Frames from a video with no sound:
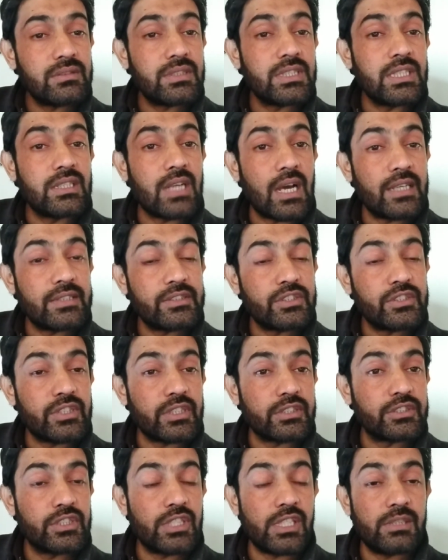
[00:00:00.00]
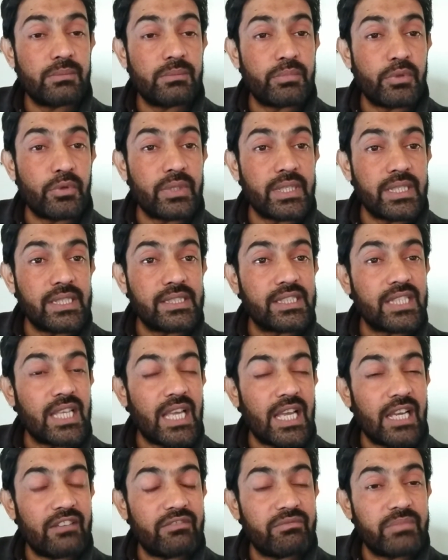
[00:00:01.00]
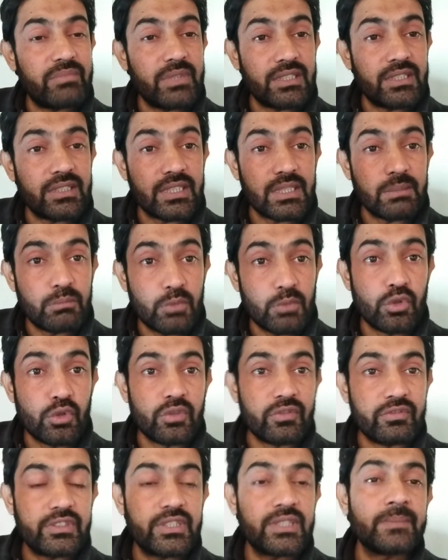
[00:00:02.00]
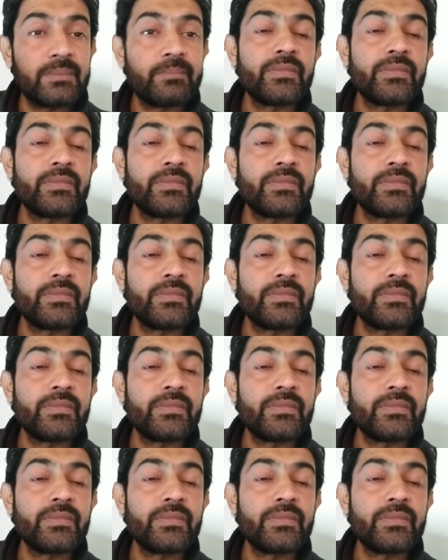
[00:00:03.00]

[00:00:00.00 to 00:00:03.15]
the non-structural proteins have been removed,